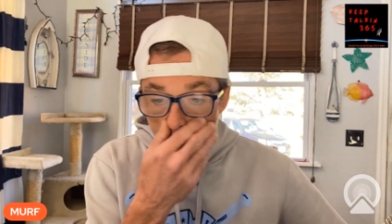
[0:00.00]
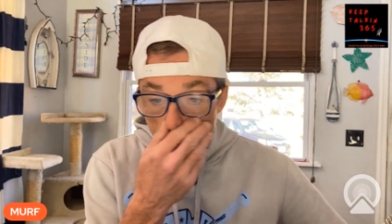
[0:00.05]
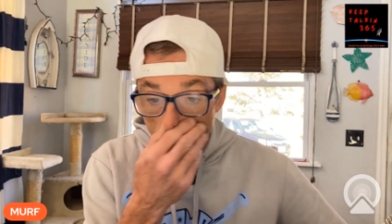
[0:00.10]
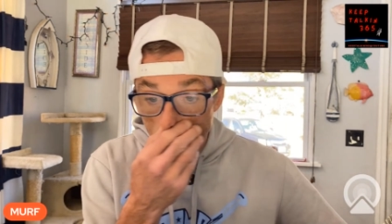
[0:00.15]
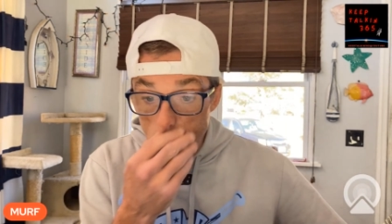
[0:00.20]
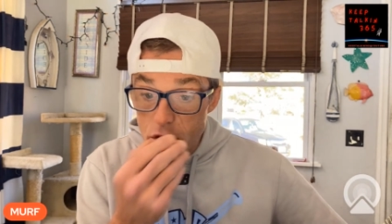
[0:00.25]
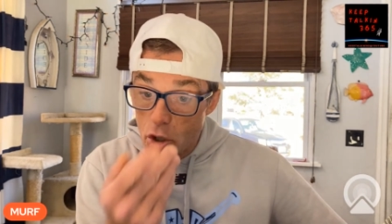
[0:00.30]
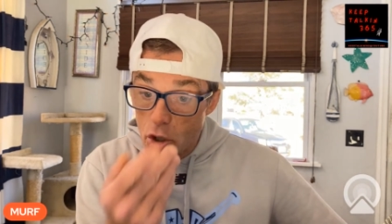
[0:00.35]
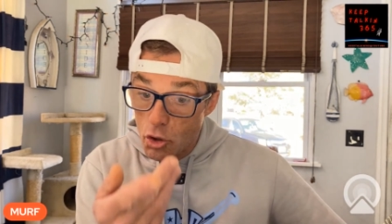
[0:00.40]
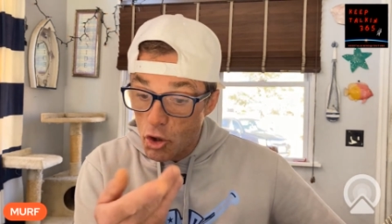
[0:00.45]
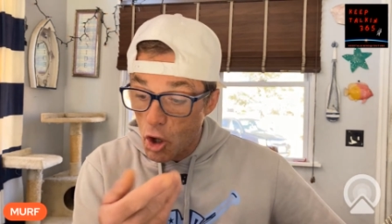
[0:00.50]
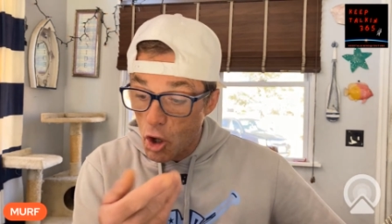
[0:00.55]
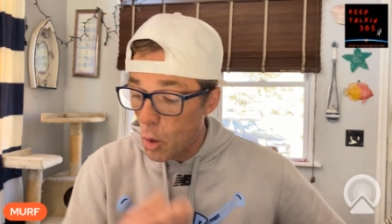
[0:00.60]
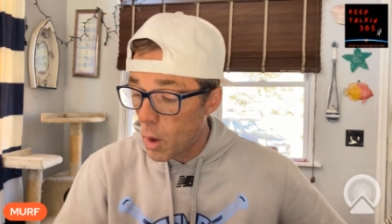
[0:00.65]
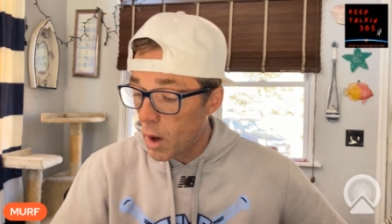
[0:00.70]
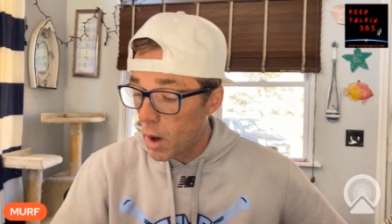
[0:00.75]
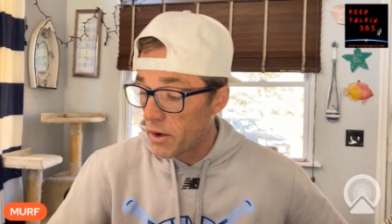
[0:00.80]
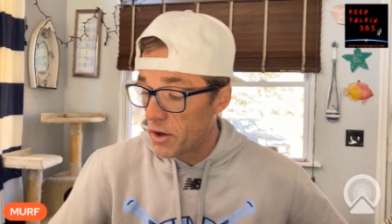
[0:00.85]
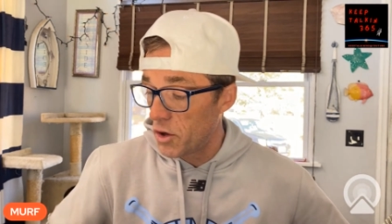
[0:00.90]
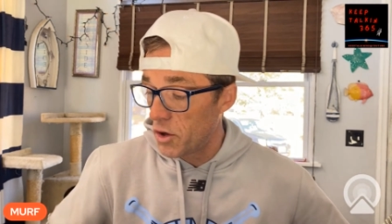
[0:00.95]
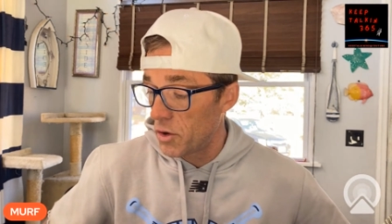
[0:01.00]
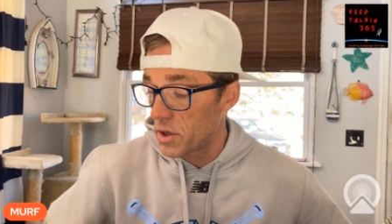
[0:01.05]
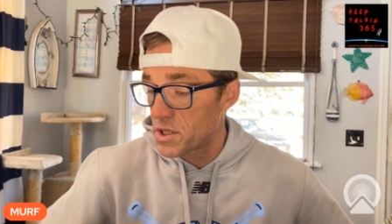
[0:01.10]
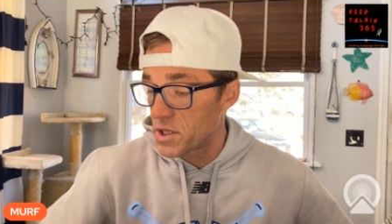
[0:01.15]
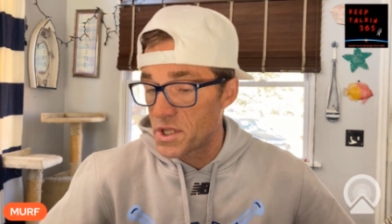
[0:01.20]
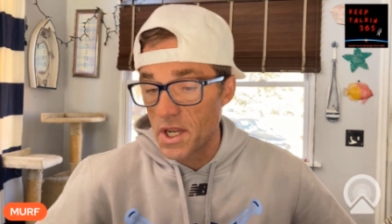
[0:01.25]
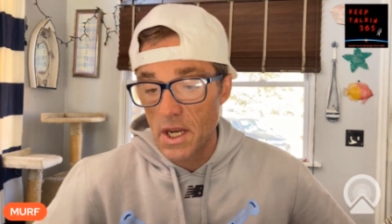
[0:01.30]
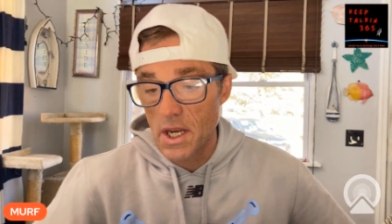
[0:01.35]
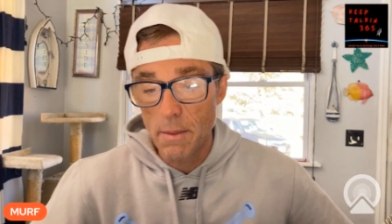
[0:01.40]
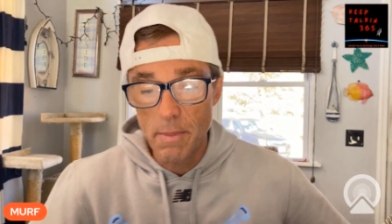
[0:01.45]
Also, don't worry, New York
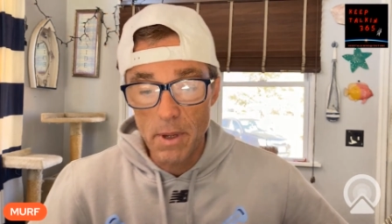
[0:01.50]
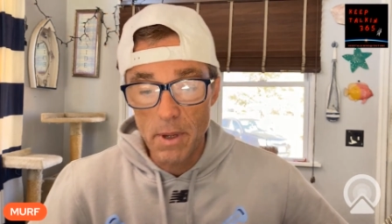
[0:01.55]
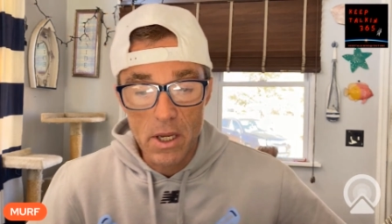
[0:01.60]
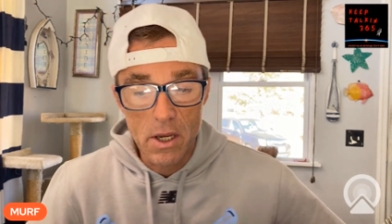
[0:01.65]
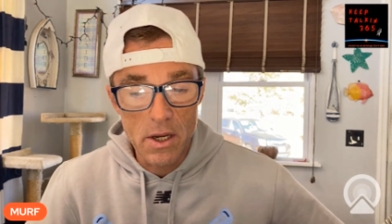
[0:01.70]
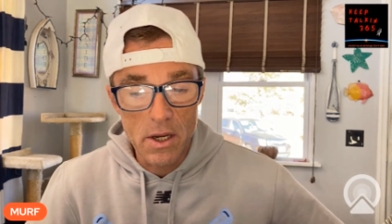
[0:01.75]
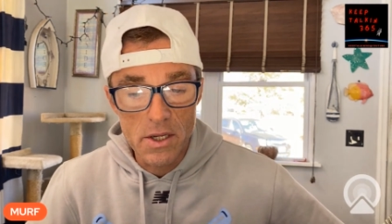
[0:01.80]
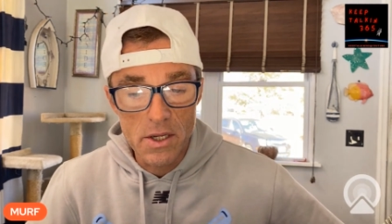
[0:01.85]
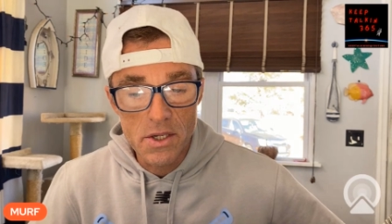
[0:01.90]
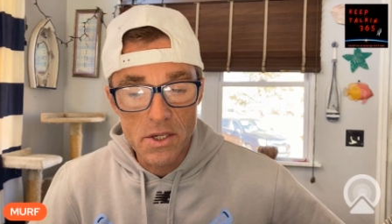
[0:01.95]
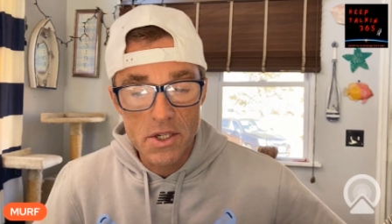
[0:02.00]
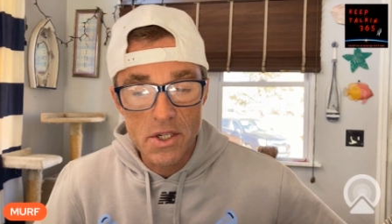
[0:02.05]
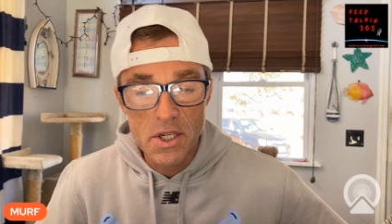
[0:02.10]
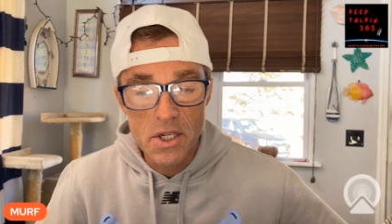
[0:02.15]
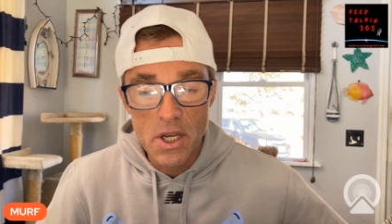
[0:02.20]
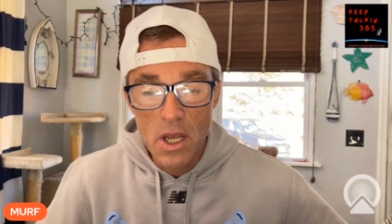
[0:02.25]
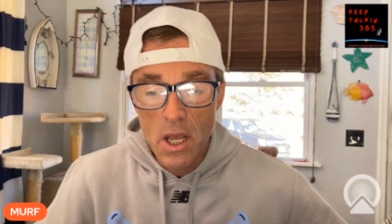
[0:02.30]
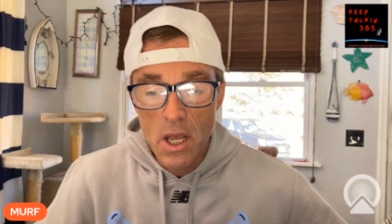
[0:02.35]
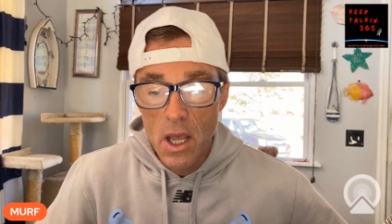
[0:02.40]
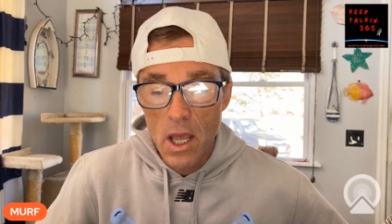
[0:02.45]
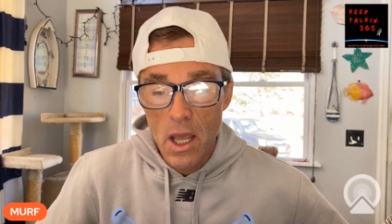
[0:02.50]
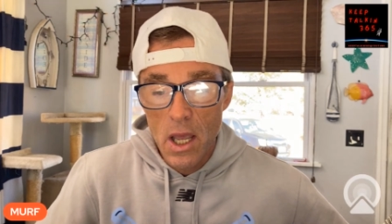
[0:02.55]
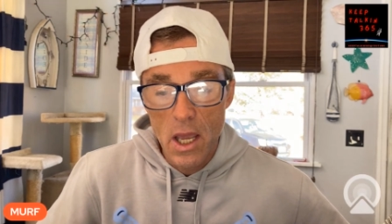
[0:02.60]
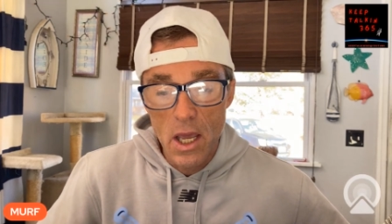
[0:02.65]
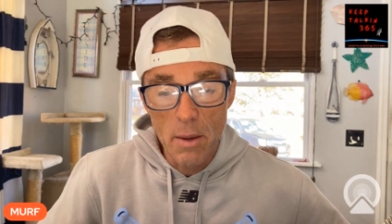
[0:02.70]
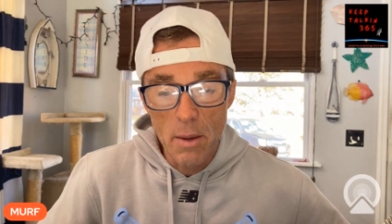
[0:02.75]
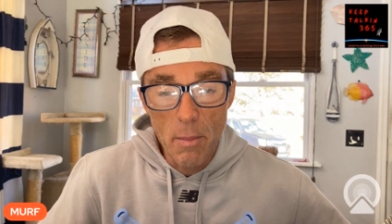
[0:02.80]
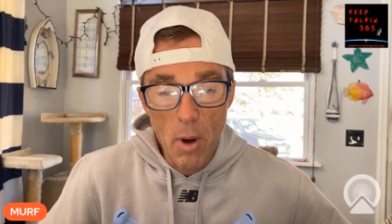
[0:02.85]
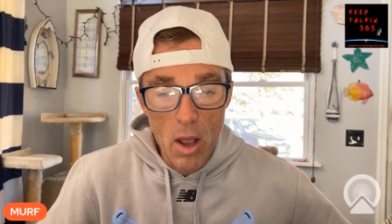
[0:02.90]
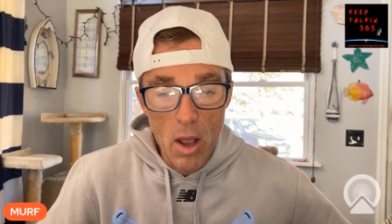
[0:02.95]
City, because
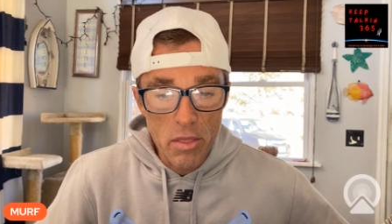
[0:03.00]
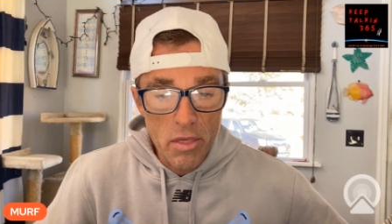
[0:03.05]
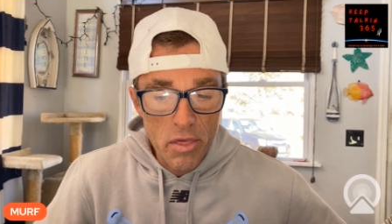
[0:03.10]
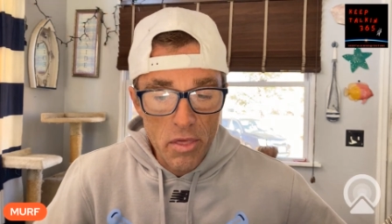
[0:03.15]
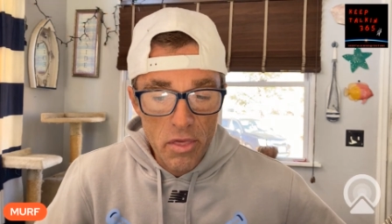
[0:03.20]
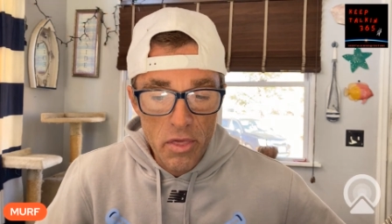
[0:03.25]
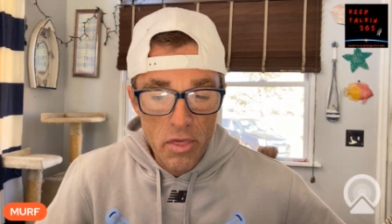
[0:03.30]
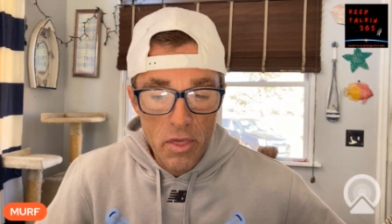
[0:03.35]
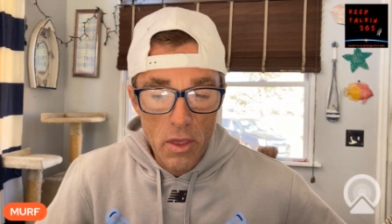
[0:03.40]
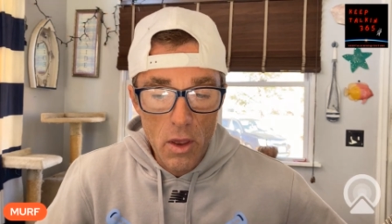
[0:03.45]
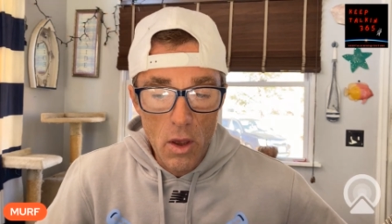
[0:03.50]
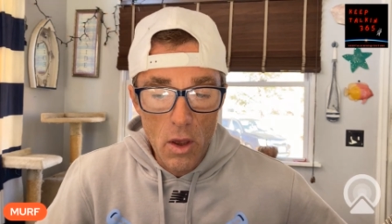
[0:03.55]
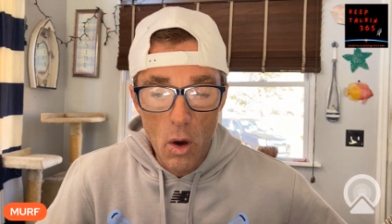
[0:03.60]
in a month,